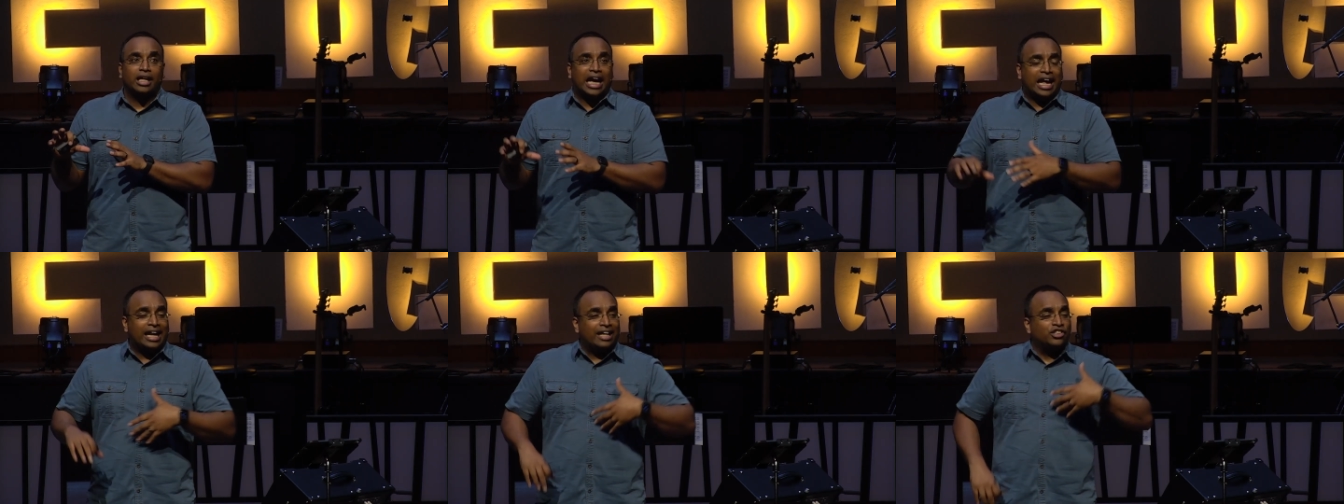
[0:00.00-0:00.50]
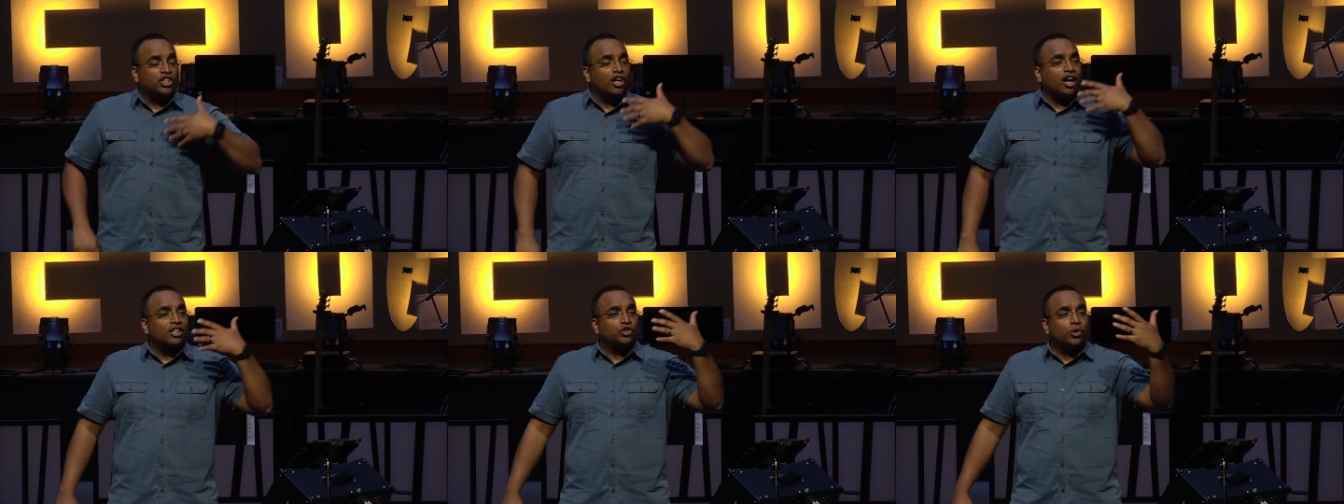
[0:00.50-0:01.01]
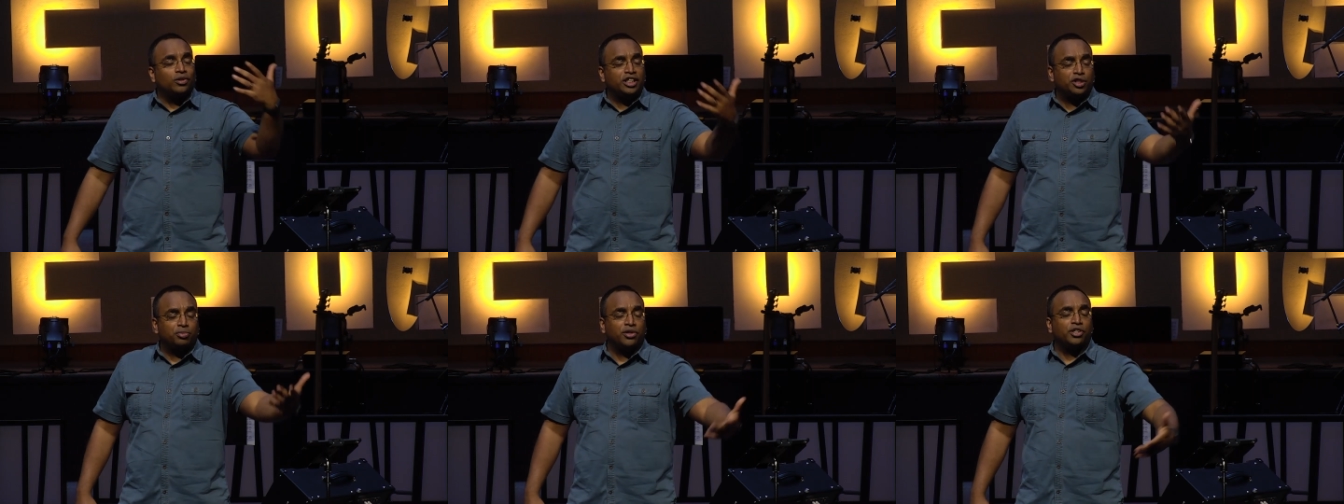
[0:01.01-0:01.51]
And as God's Holy
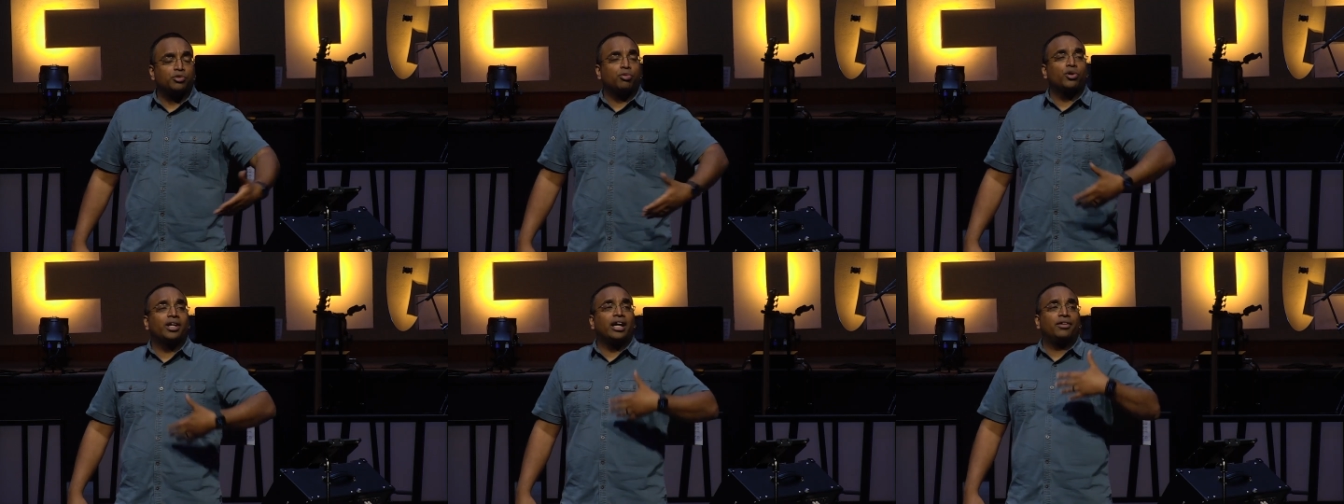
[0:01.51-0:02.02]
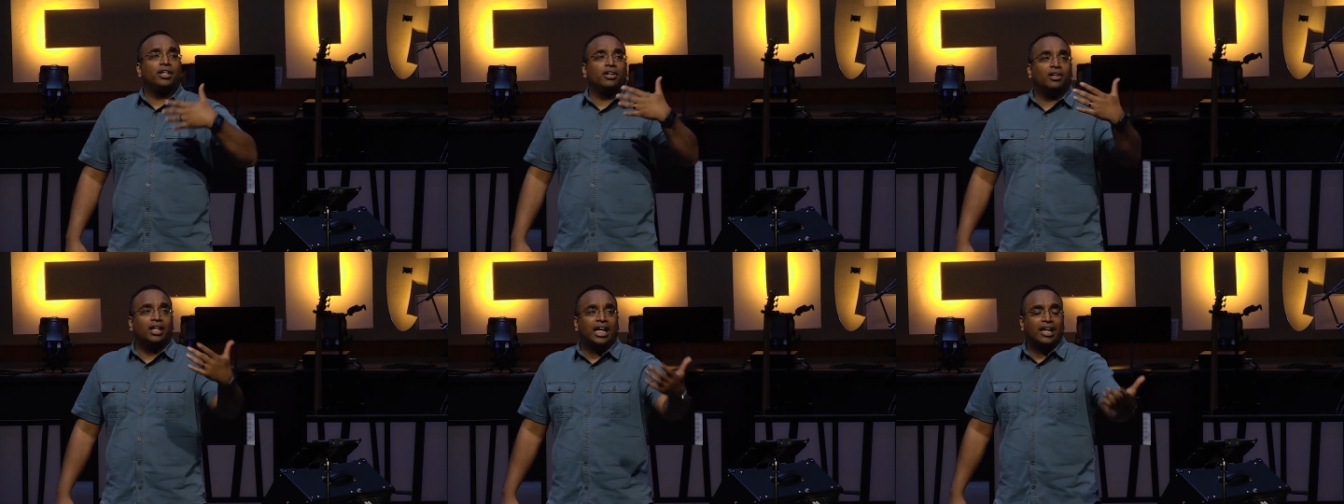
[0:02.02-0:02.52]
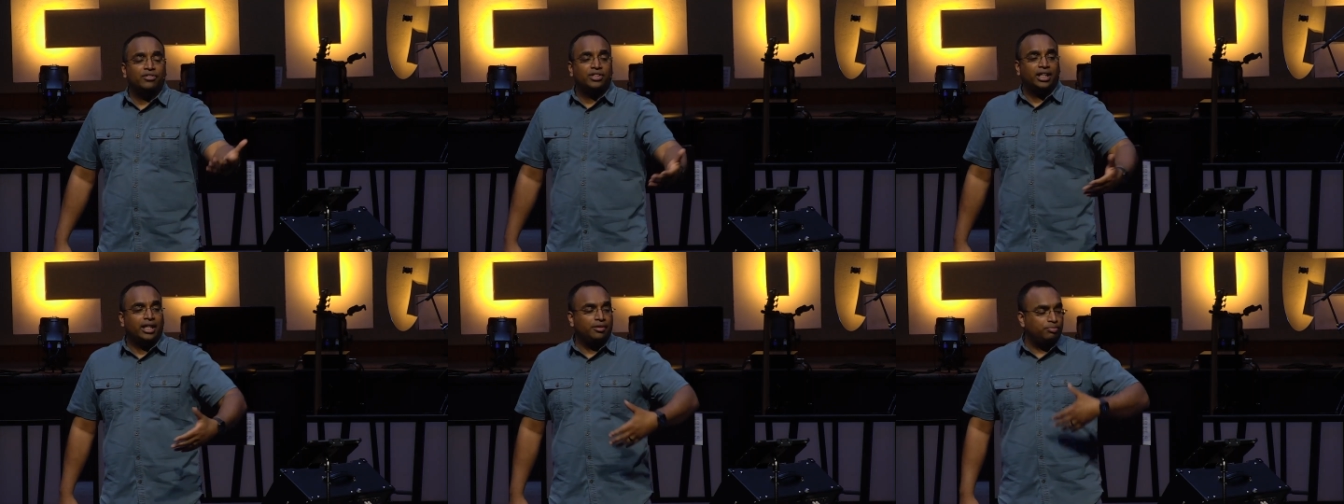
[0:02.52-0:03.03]
Spirit is poured out in our lives,
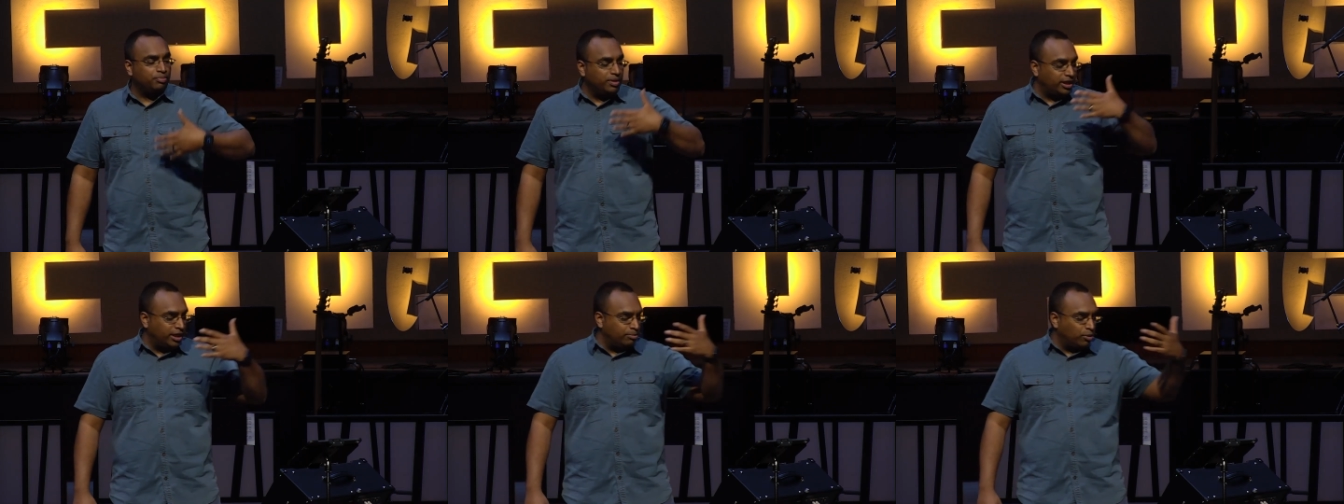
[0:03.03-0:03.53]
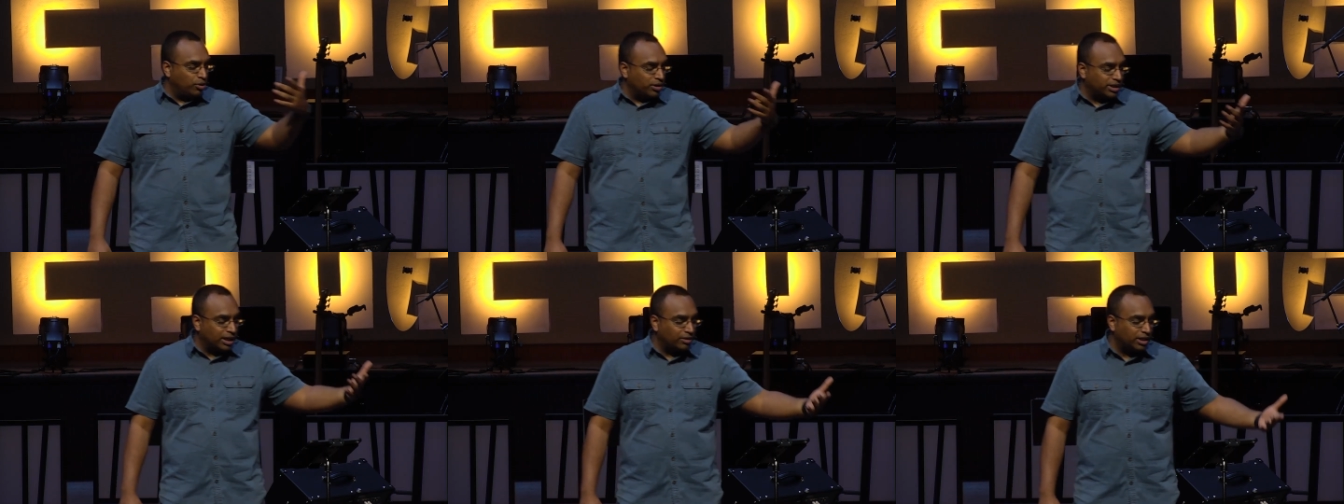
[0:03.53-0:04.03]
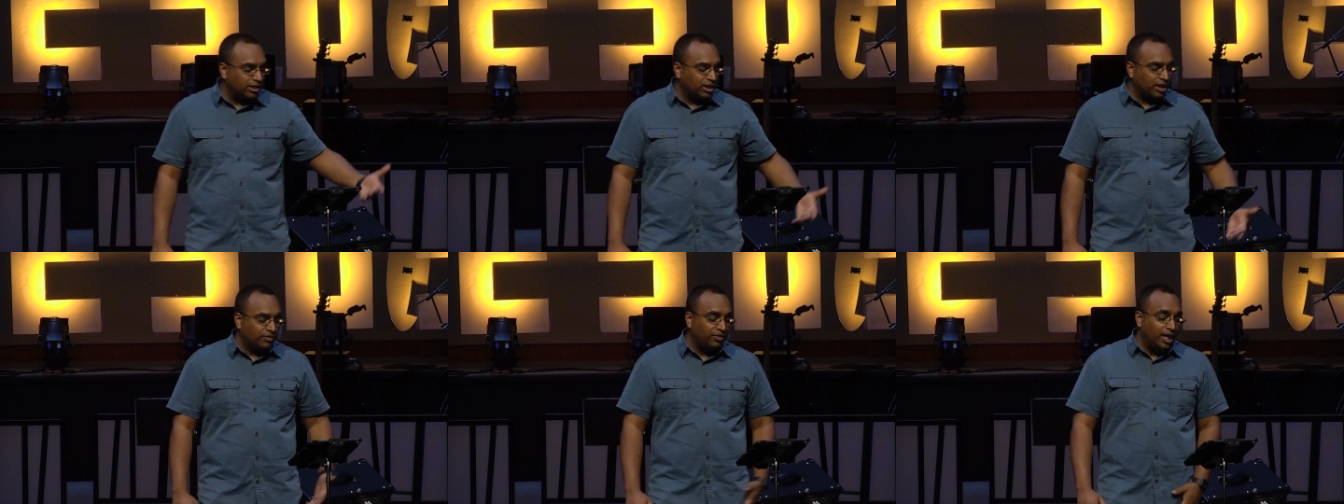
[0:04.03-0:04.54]
He pours out his
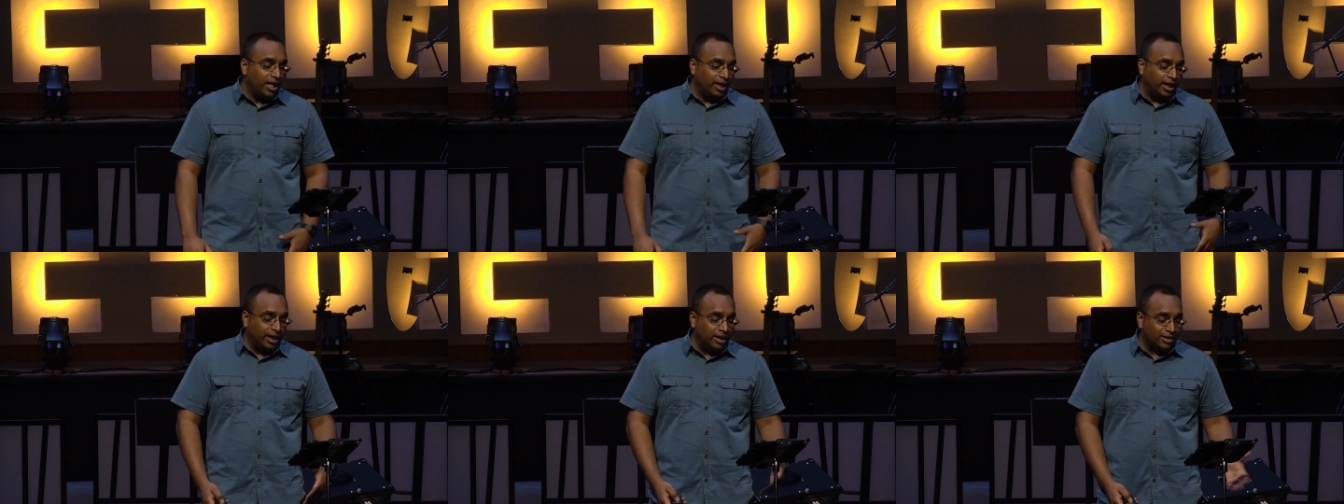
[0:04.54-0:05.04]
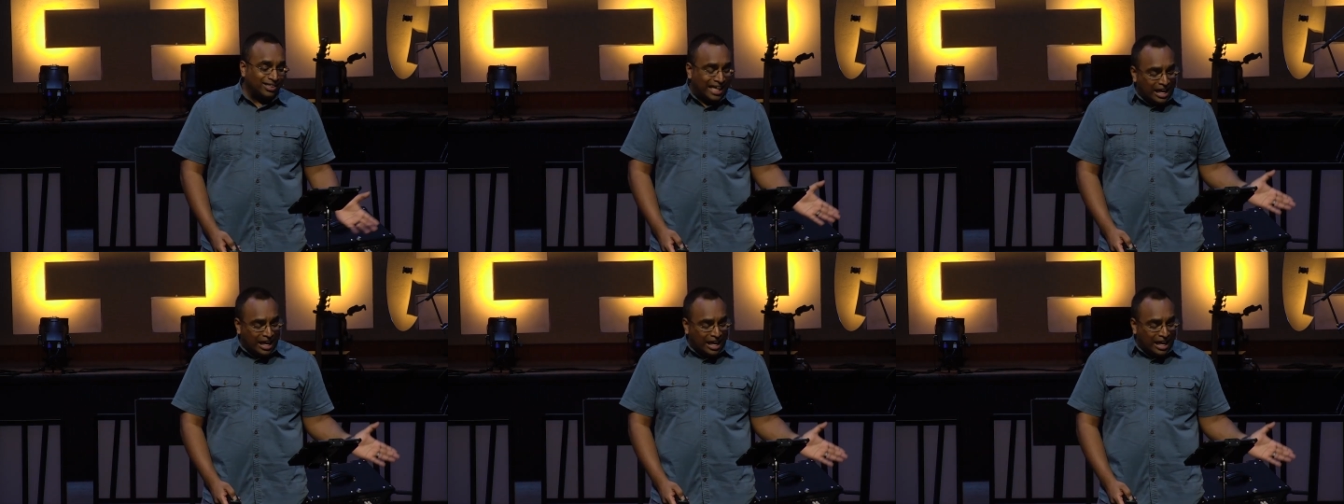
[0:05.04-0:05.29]
love in us.